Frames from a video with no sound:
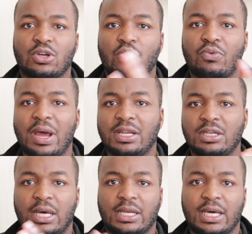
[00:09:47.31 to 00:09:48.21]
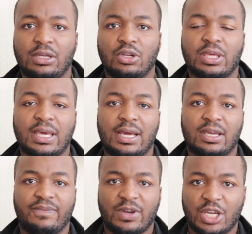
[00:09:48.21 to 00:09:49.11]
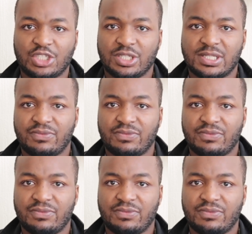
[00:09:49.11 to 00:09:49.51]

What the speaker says: go around and I'd look at conversions